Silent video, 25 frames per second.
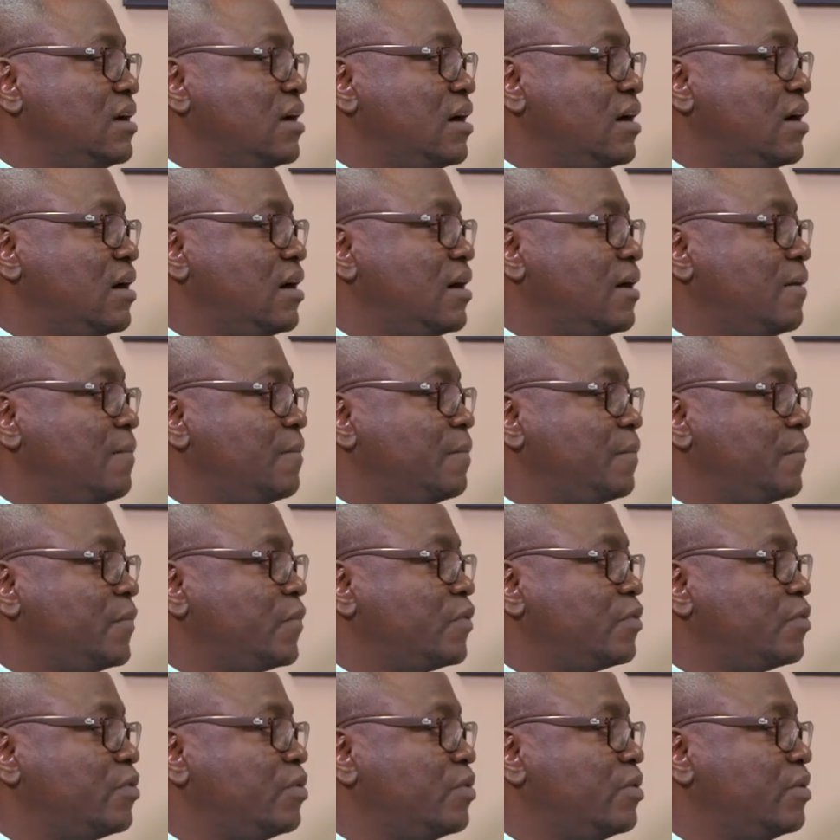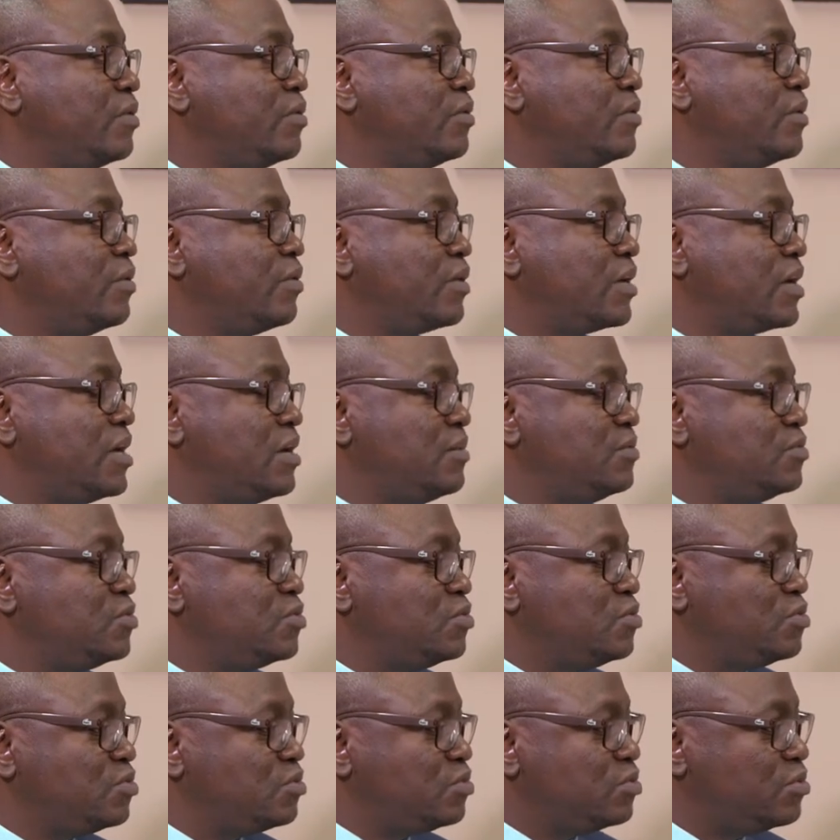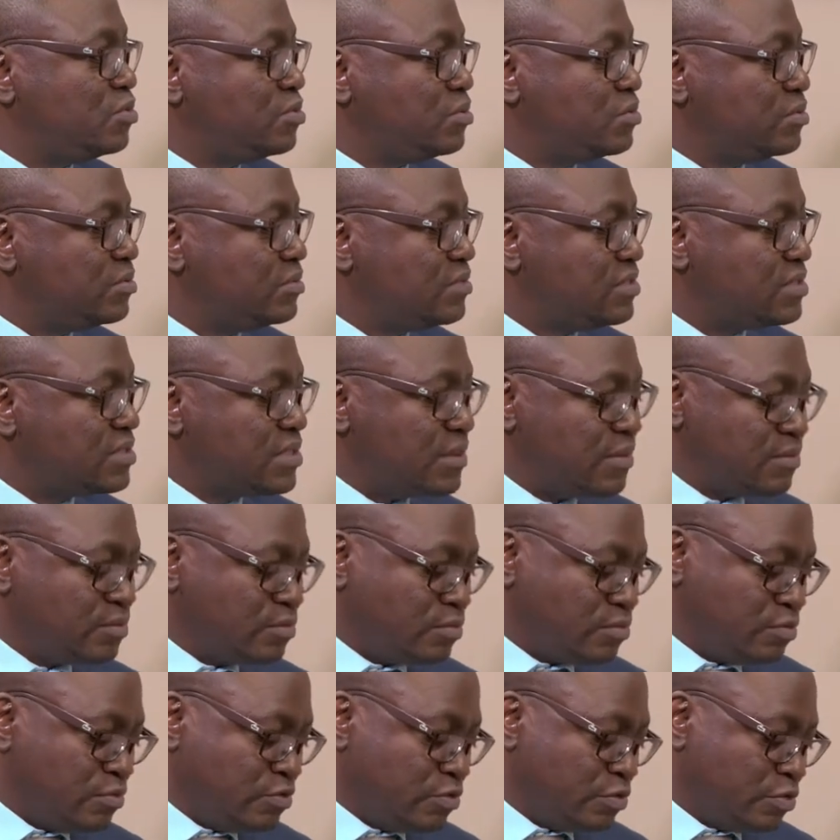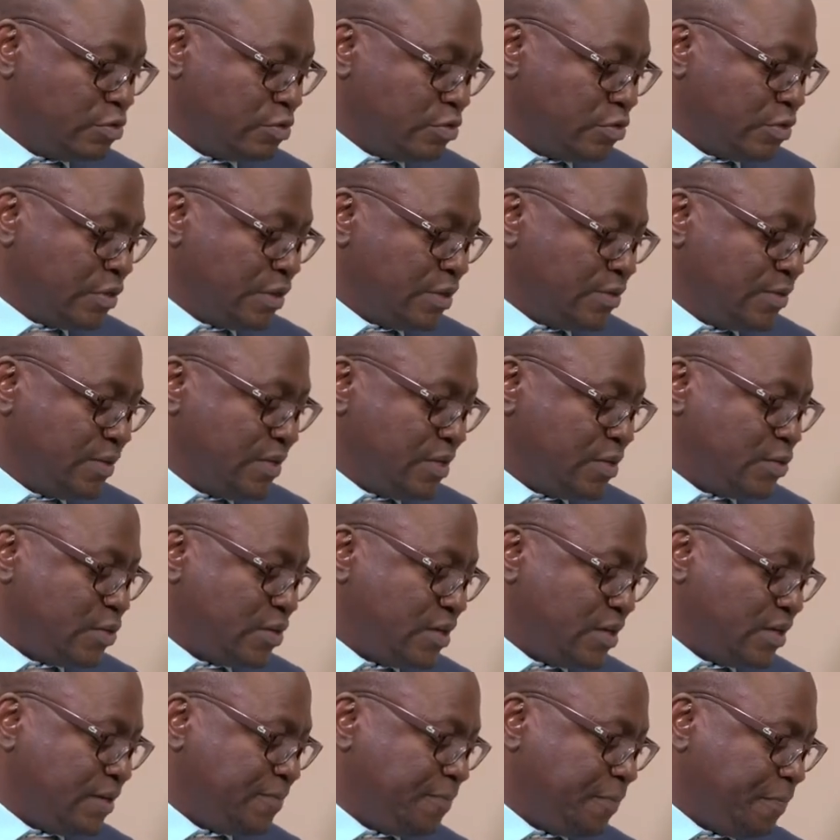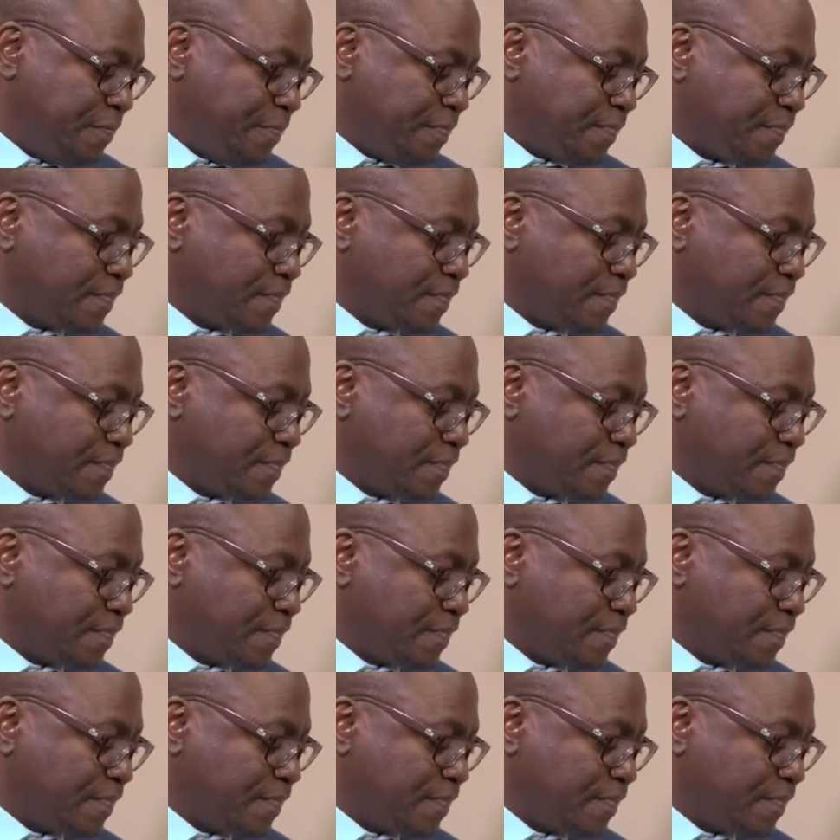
Um, so they'll come to you, Mr.